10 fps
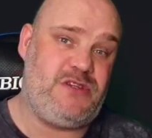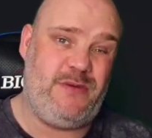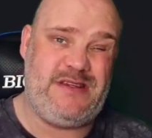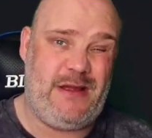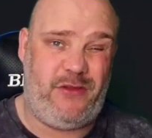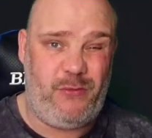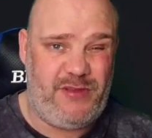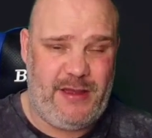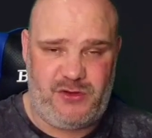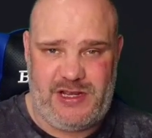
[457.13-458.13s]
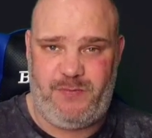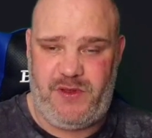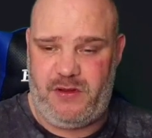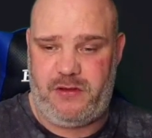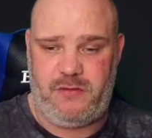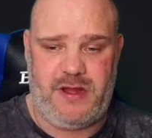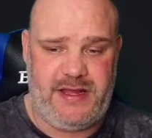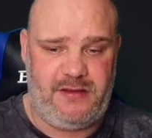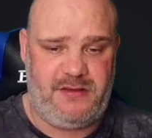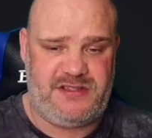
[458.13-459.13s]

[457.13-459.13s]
So he's now Doom Tower champion, great.